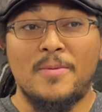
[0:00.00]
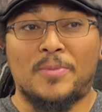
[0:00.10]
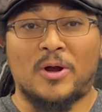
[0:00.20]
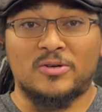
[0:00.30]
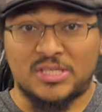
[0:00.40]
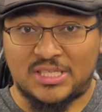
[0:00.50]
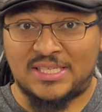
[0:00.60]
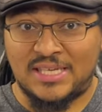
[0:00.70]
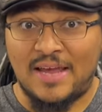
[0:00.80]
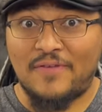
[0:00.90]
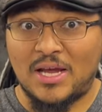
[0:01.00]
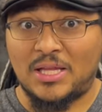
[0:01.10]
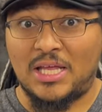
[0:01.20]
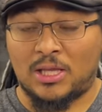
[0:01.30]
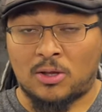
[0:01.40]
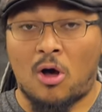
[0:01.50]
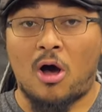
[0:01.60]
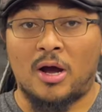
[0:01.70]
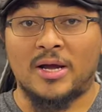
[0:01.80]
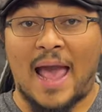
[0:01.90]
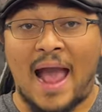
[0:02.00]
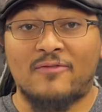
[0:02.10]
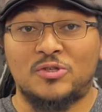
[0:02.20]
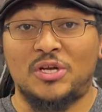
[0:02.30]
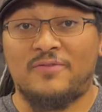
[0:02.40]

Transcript: They're deceivingly long, averaging